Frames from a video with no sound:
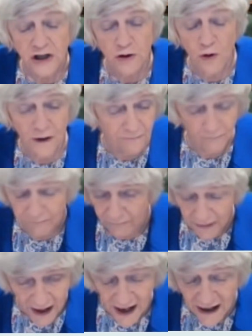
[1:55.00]
you
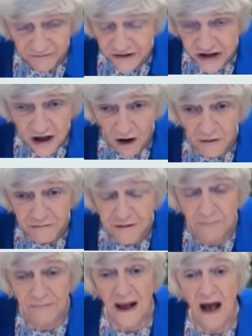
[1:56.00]
have
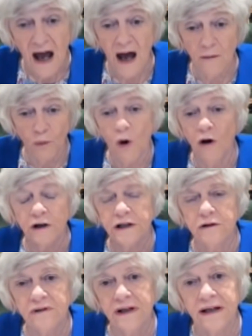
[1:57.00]
staff, and
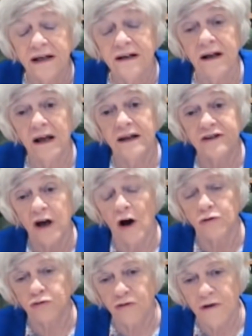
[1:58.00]
what you need is
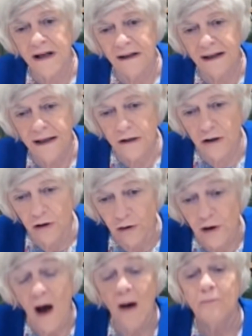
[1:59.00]
a really
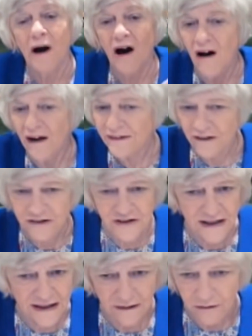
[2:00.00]
good behind
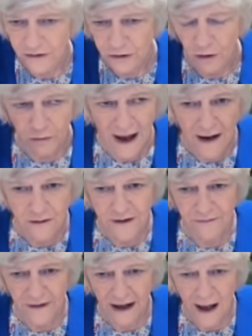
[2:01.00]
the scenes, not
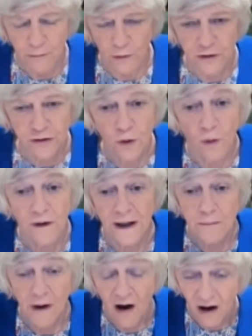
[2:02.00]
out in the cameras
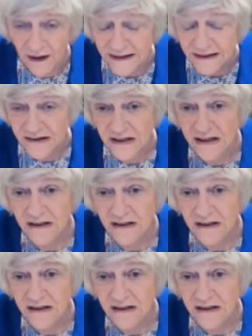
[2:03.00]
talking, behind the